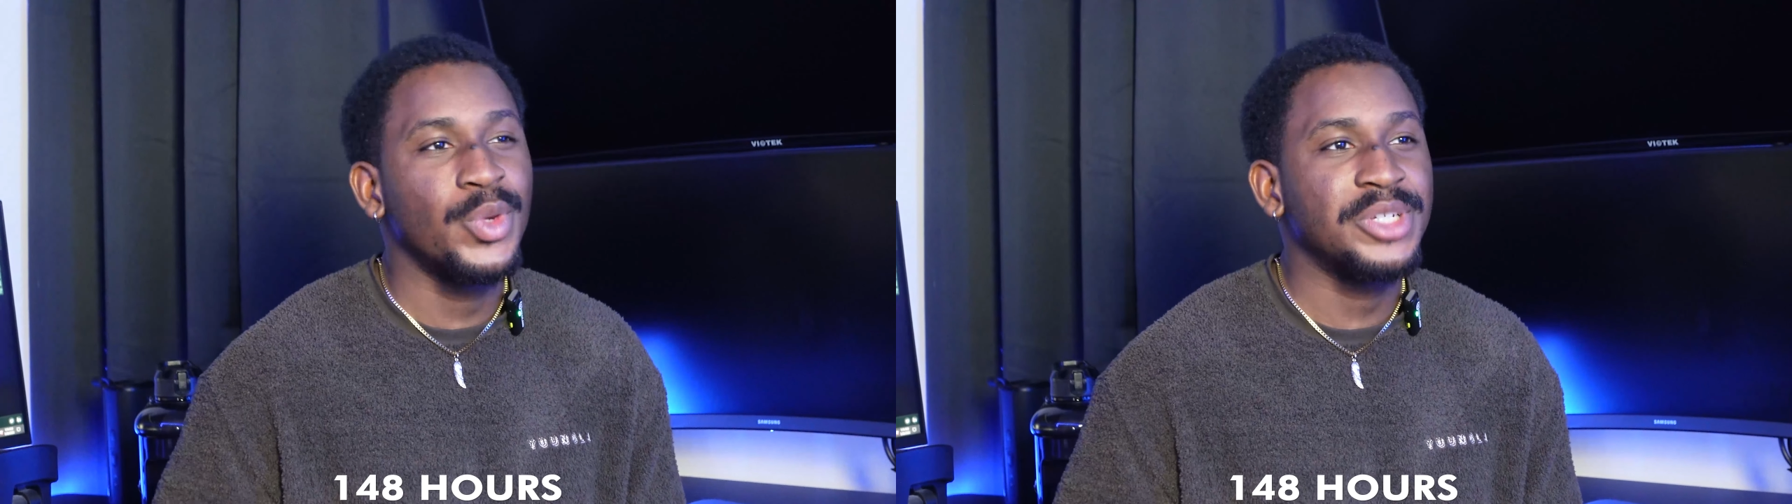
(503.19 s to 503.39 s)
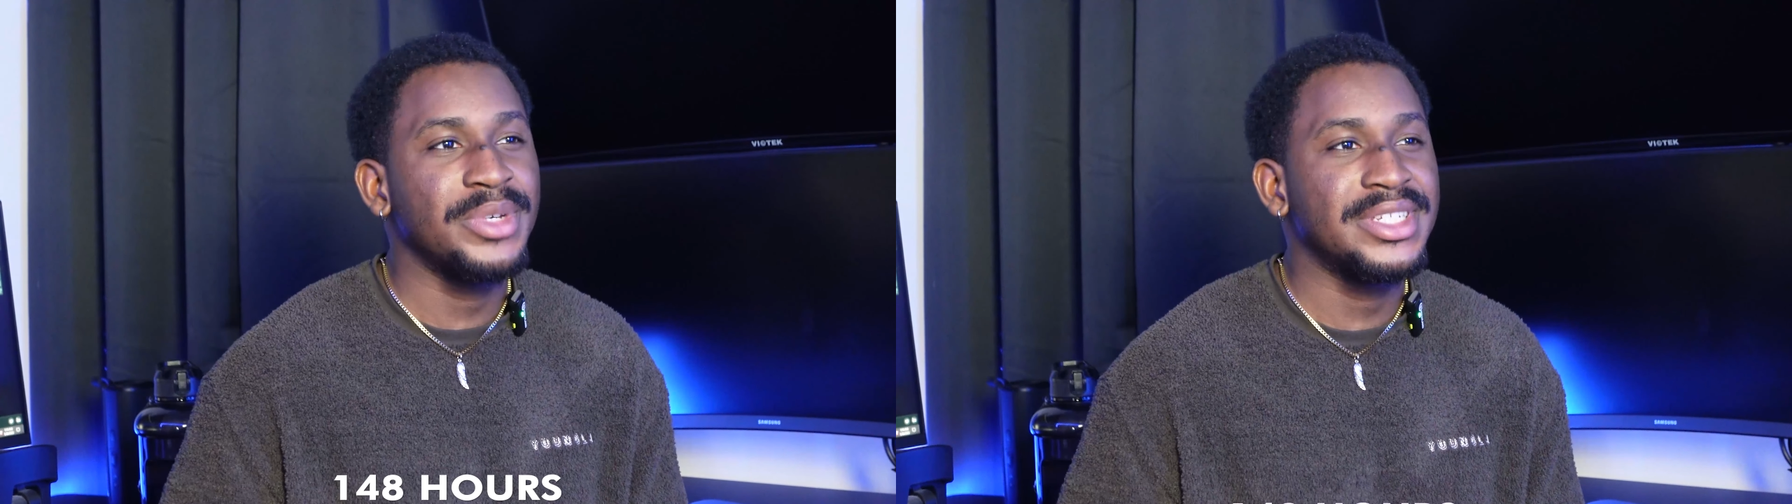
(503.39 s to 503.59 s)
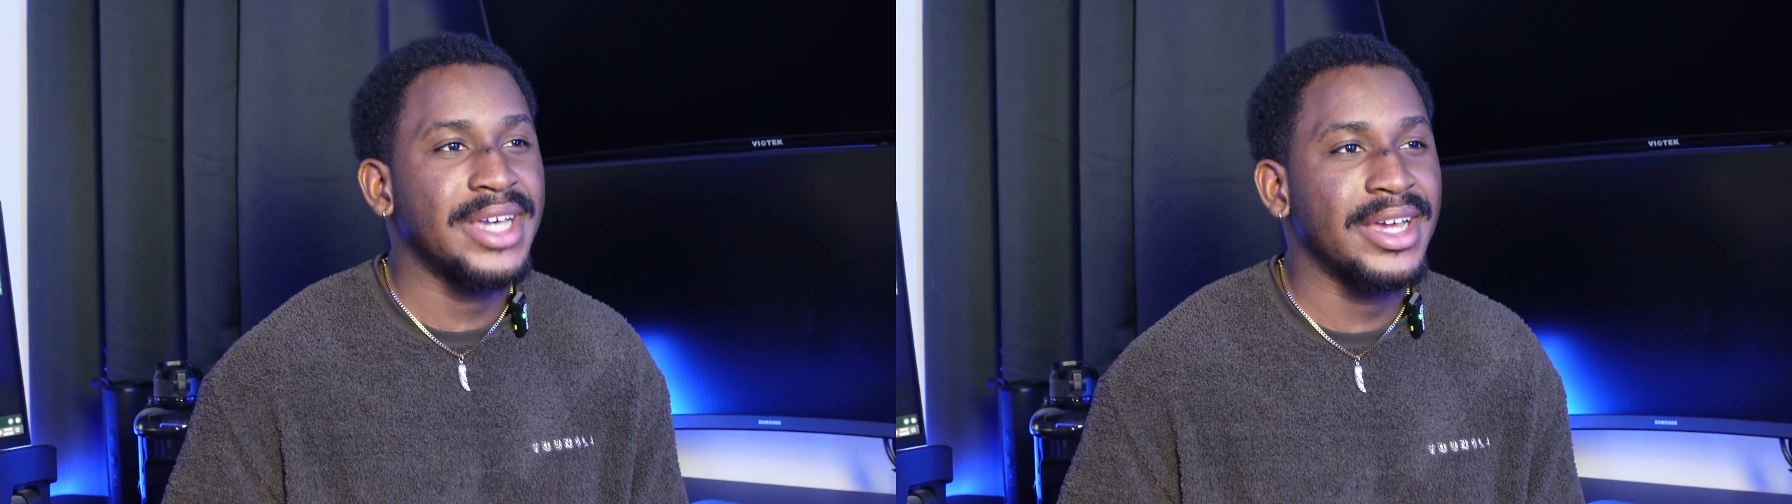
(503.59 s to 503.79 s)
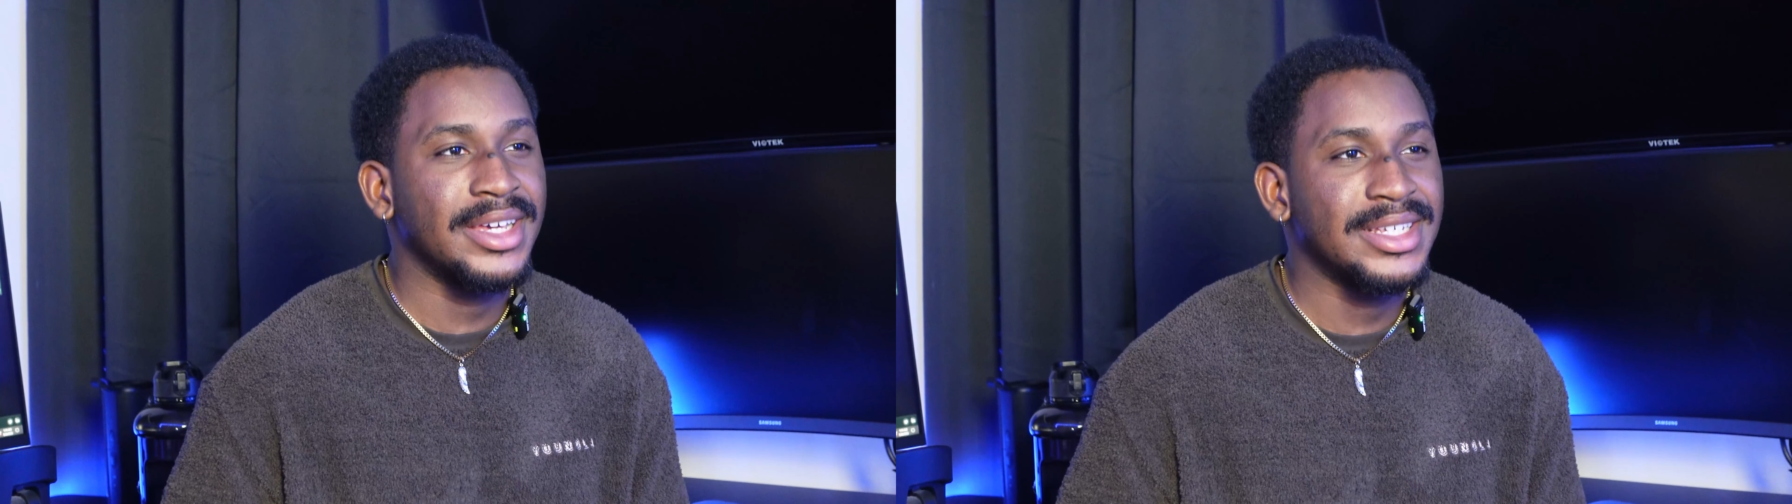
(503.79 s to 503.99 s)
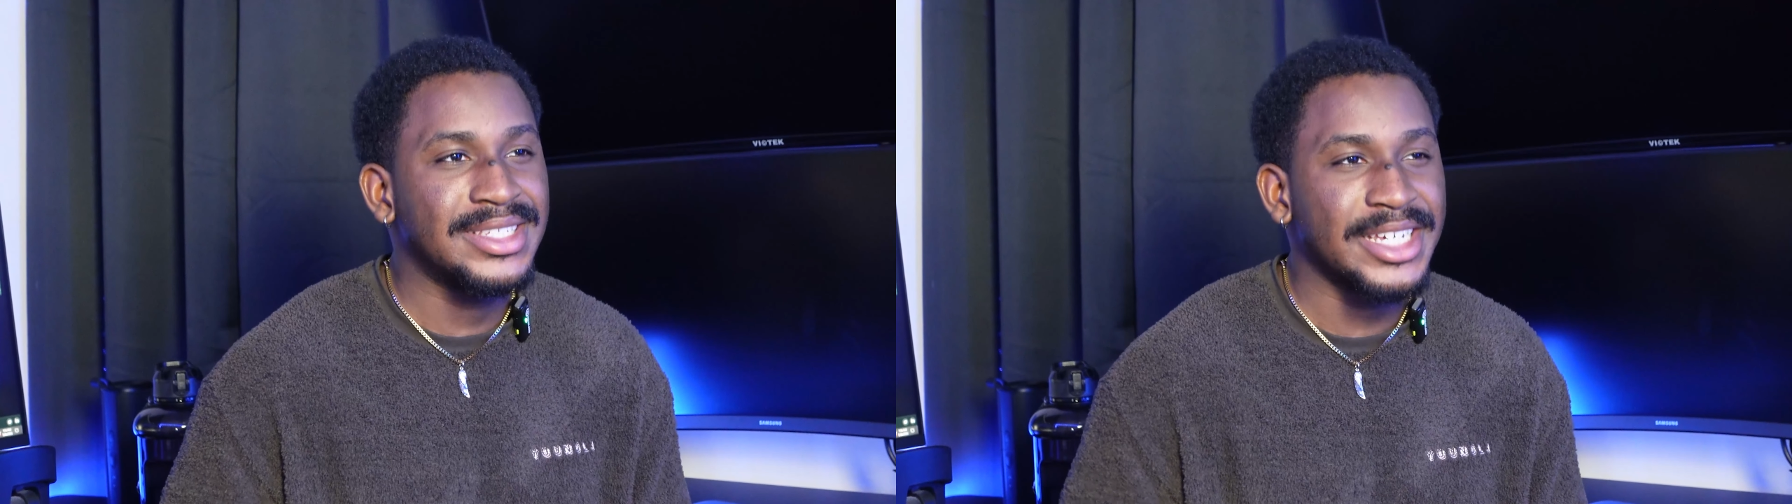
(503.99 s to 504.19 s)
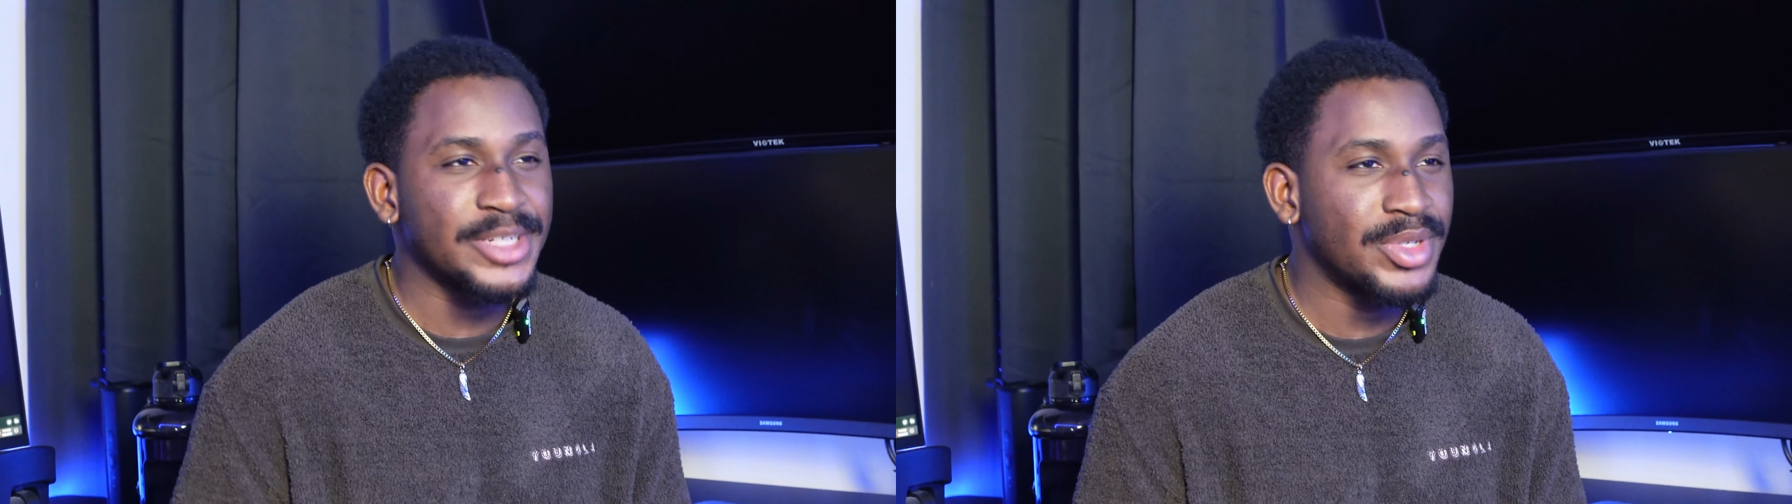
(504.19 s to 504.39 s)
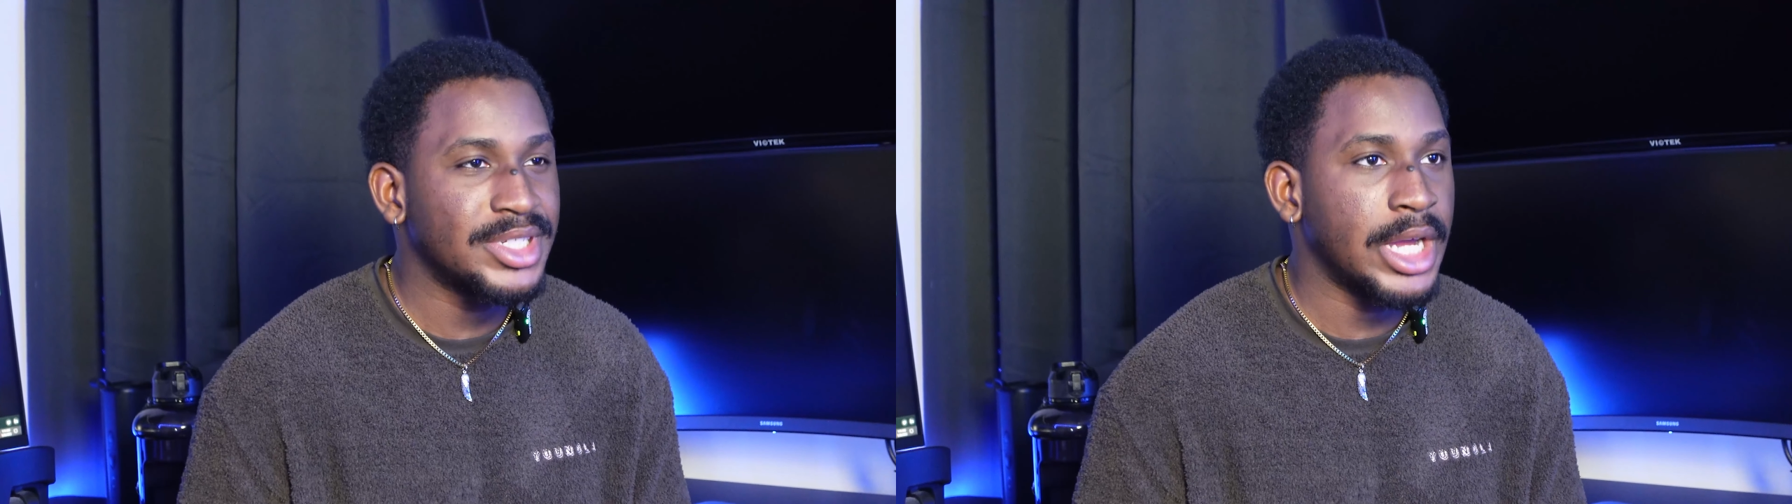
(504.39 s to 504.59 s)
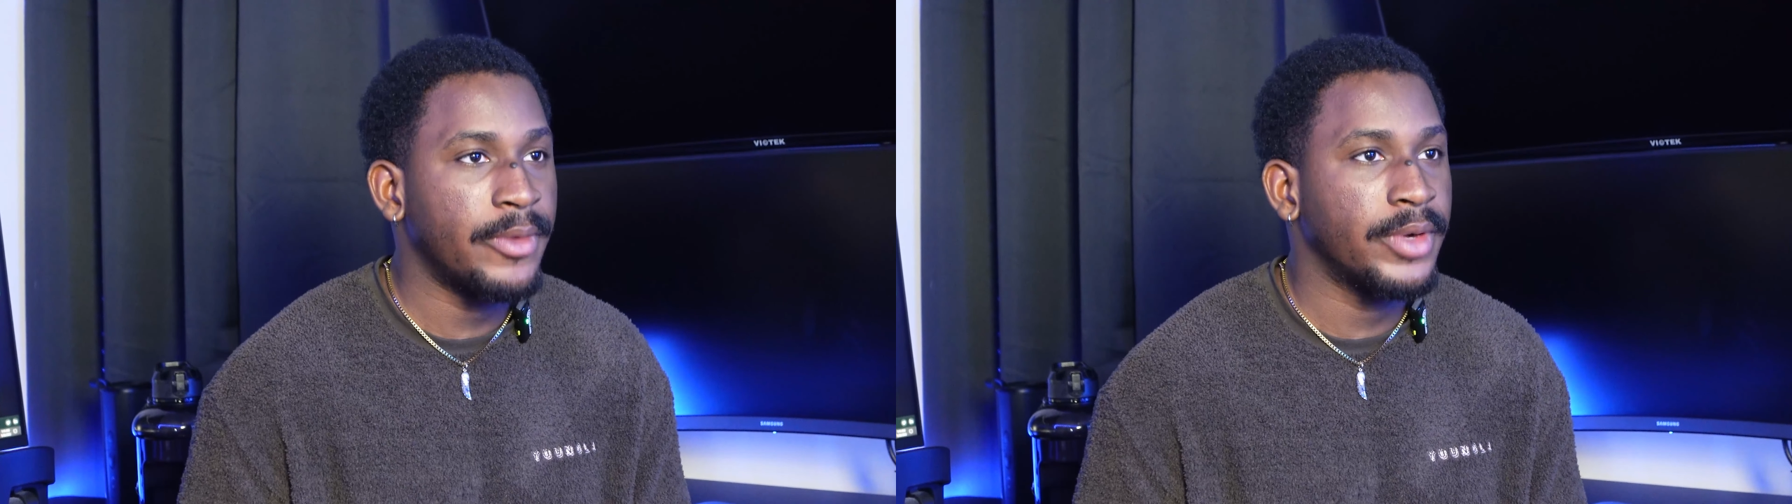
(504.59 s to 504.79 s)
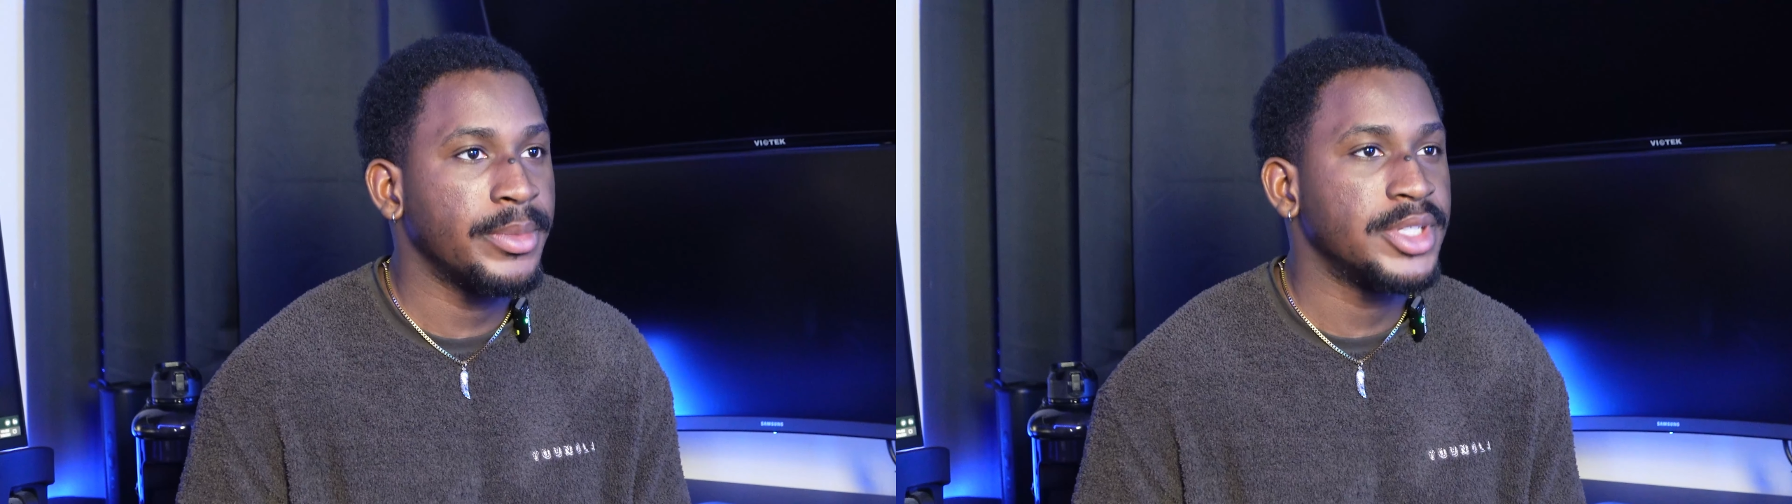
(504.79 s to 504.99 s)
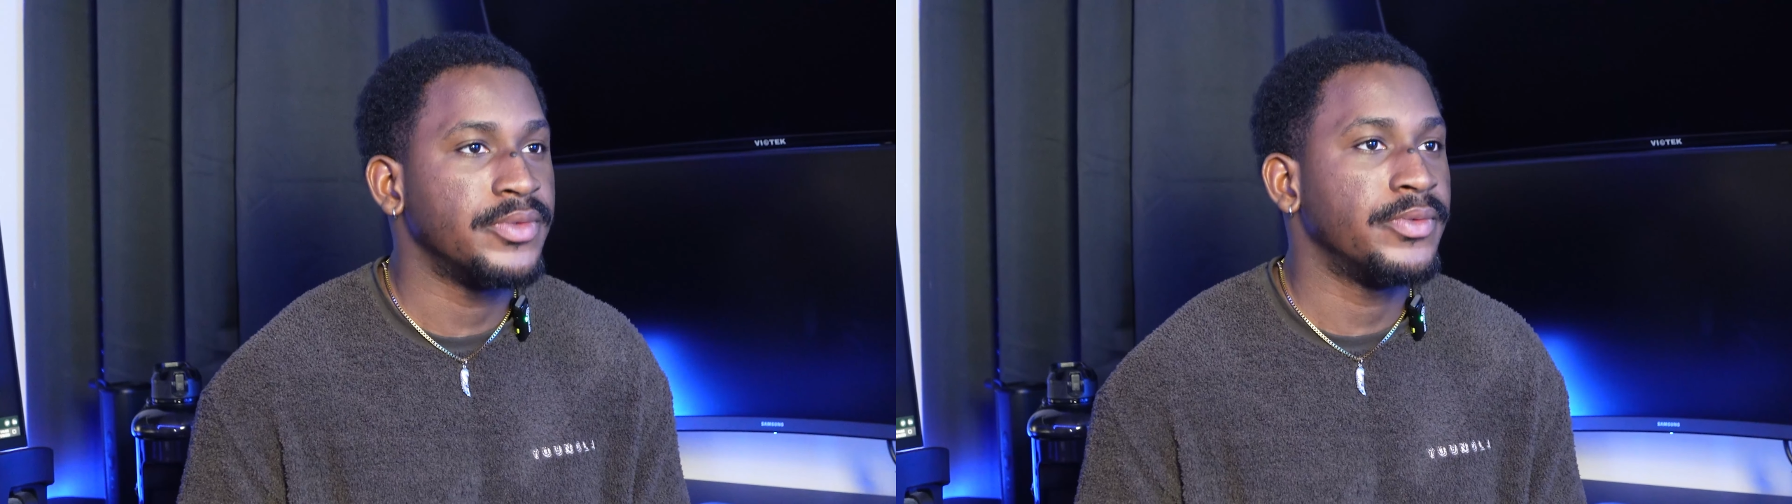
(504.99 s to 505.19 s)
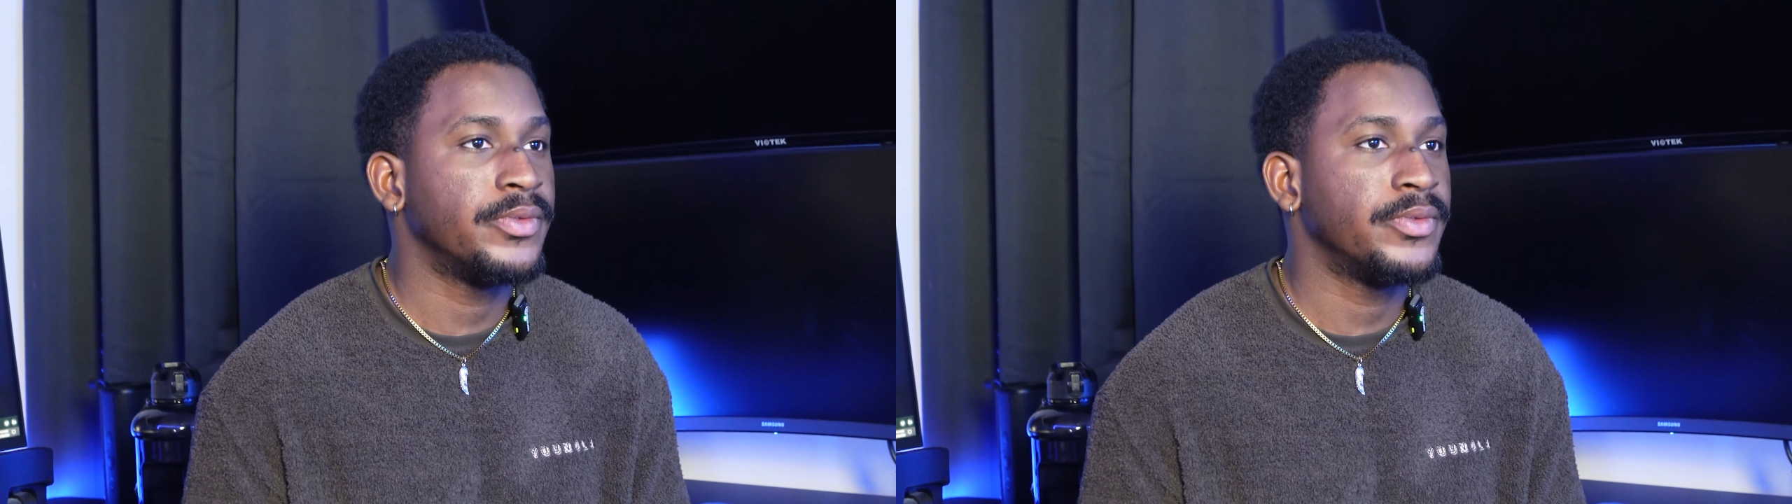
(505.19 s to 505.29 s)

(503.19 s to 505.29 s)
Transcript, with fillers: which means that a six-month time frame is